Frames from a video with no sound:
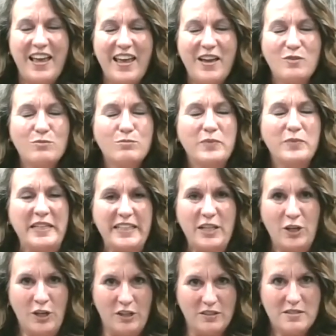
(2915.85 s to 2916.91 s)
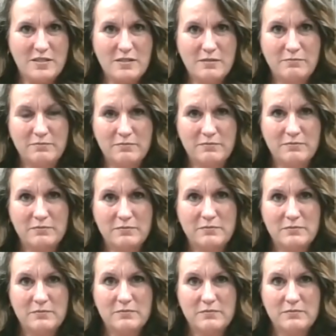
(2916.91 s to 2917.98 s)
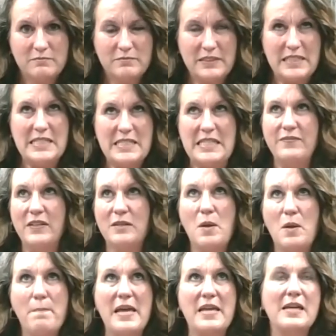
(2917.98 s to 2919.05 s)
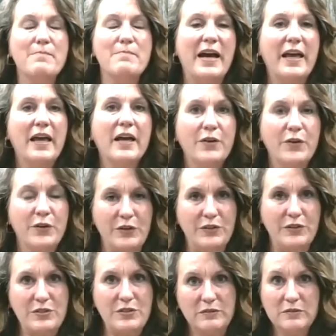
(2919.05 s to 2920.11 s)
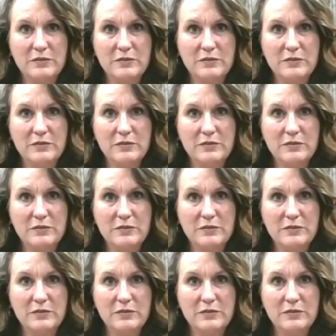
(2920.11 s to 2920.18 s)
It really hurts. It's even making my head hurt.